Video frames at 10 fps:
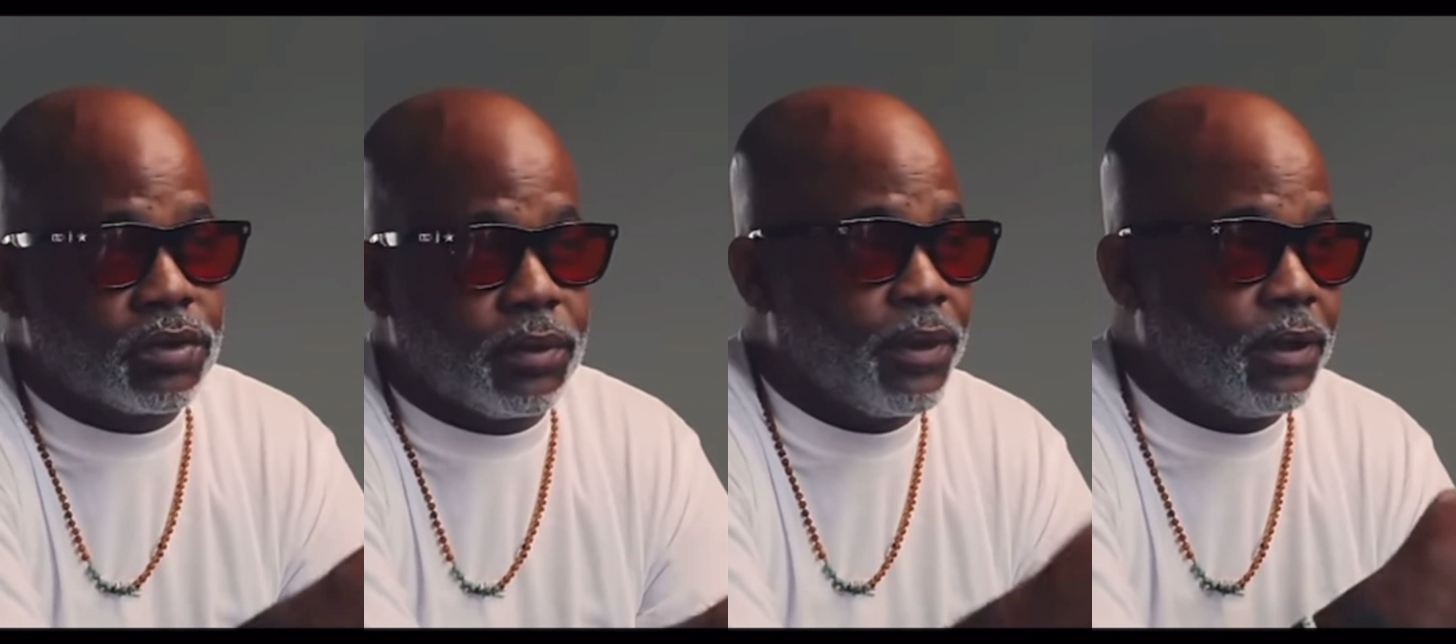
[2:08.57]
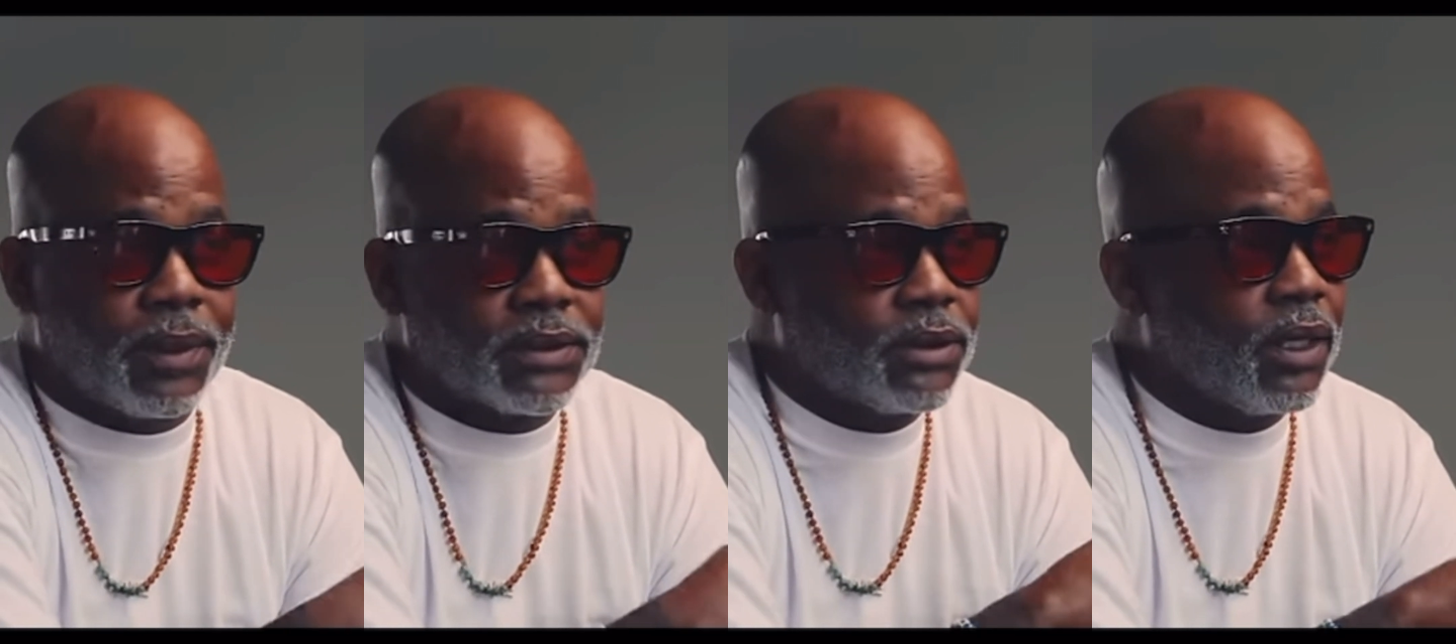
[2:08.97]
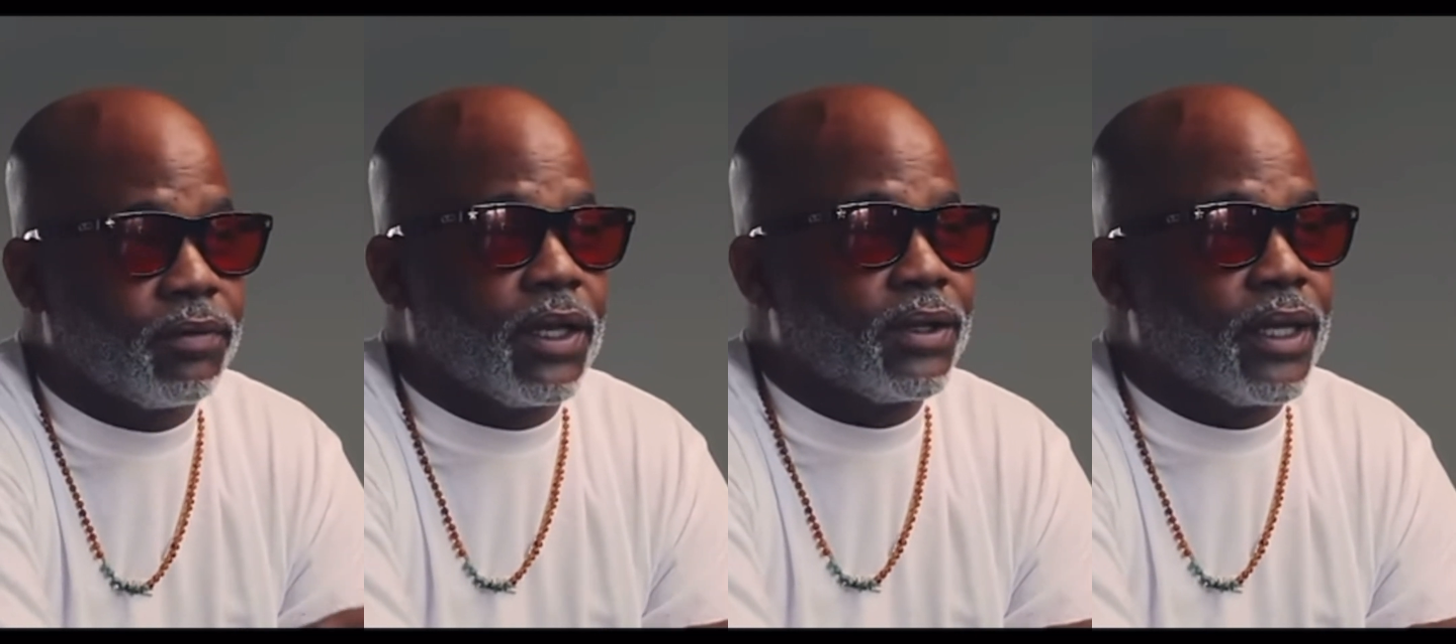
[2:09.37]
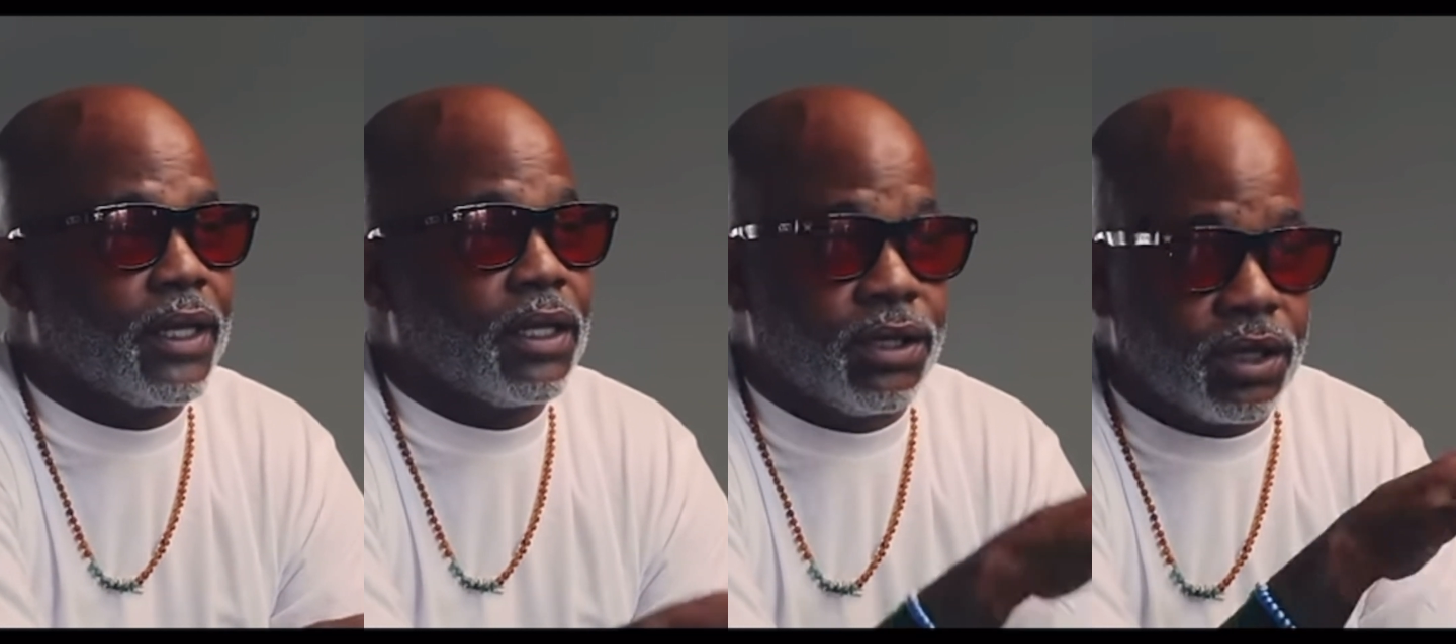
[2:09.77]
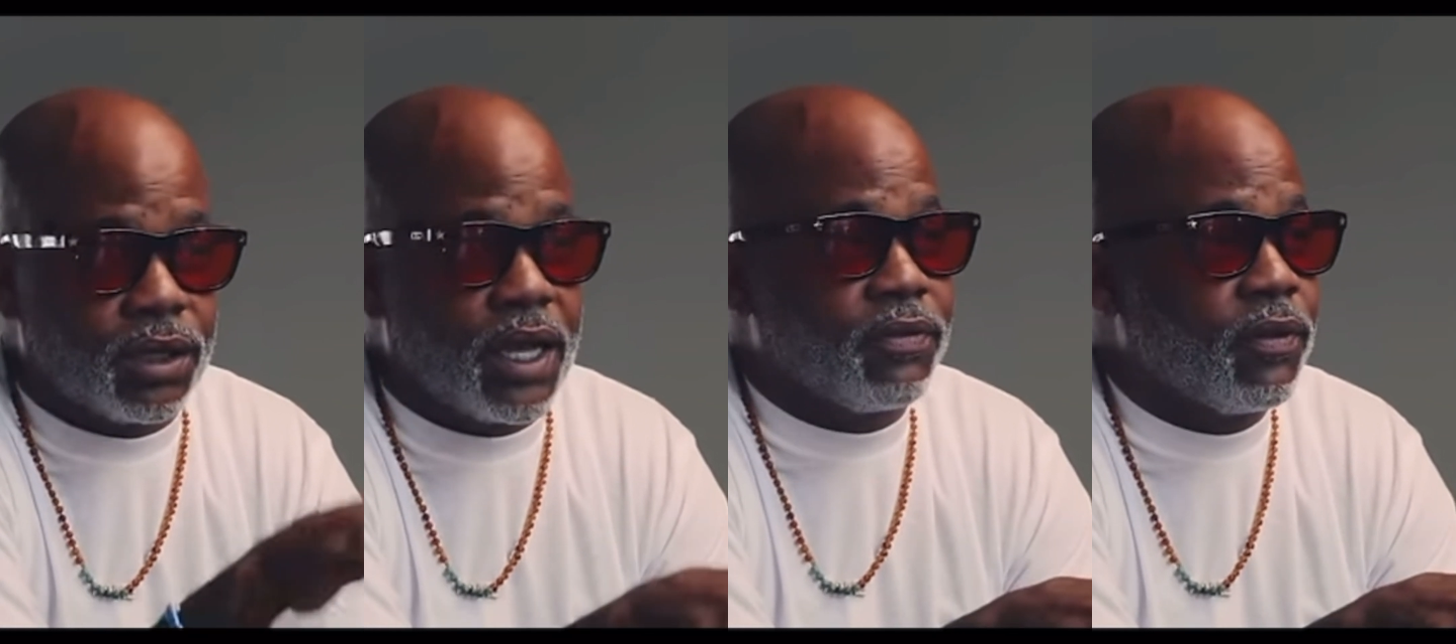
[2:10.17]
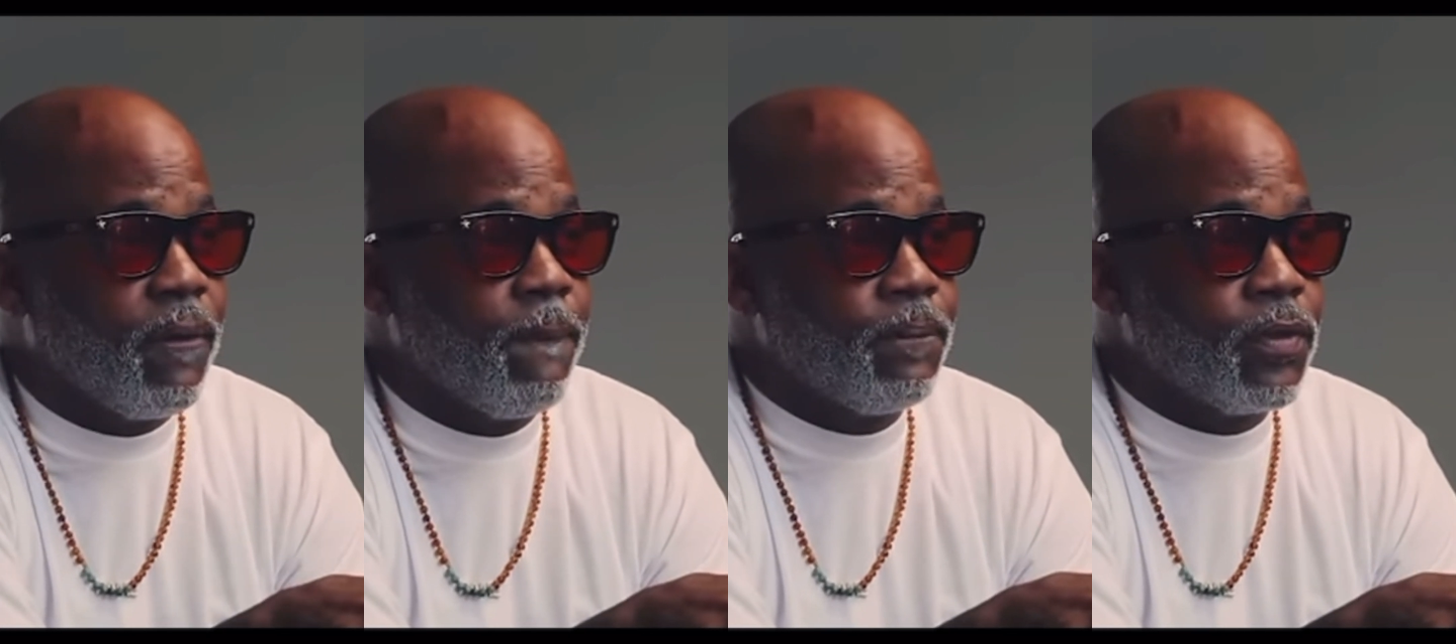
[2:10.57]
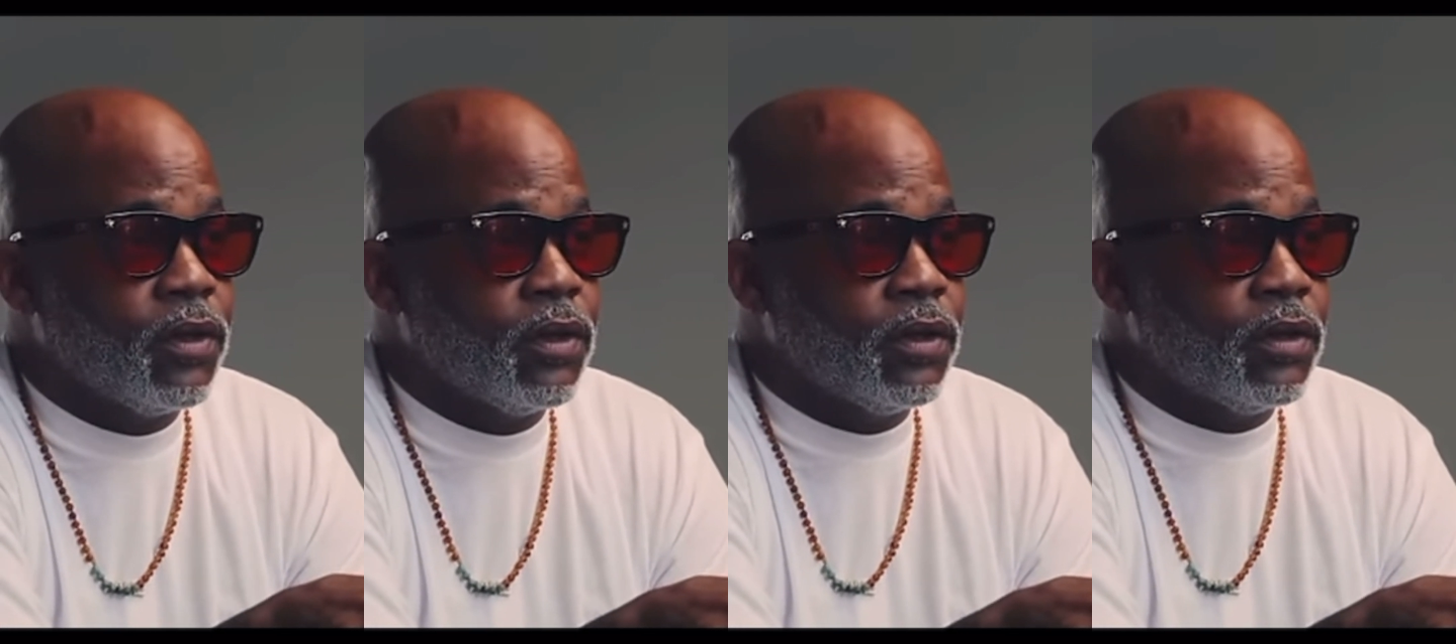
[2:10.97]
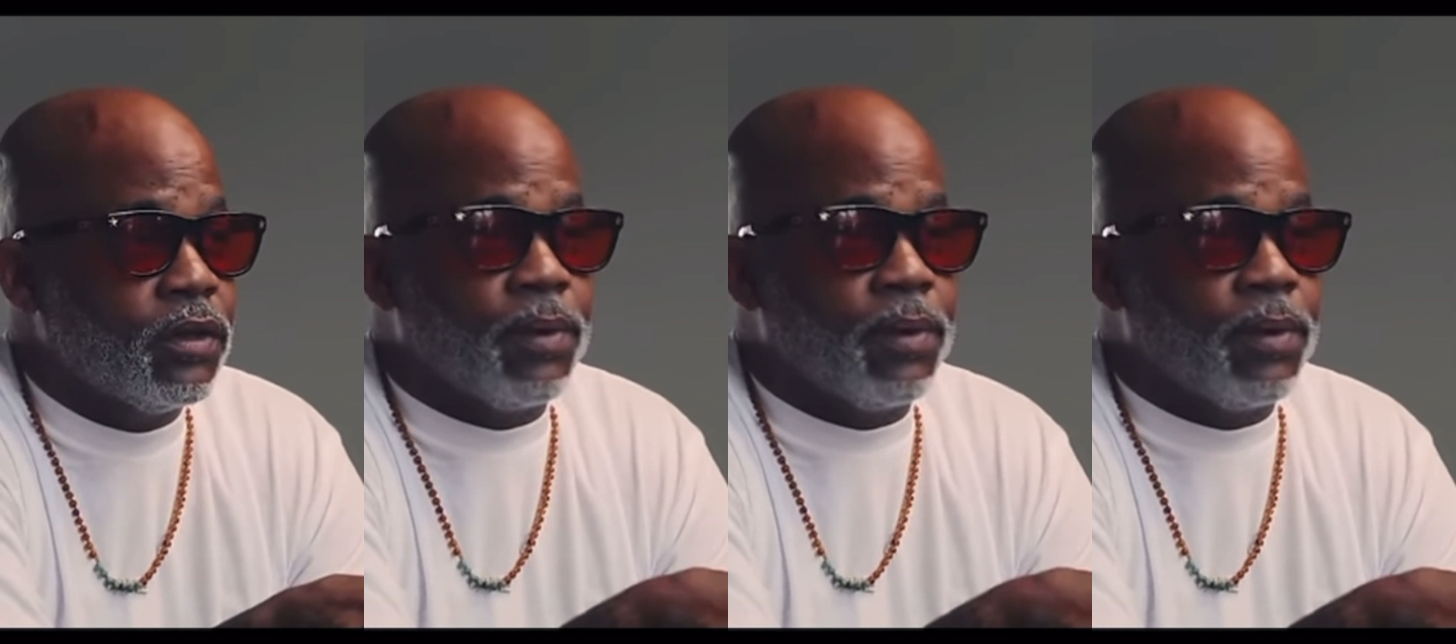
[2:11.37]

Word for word: accept the foolishness,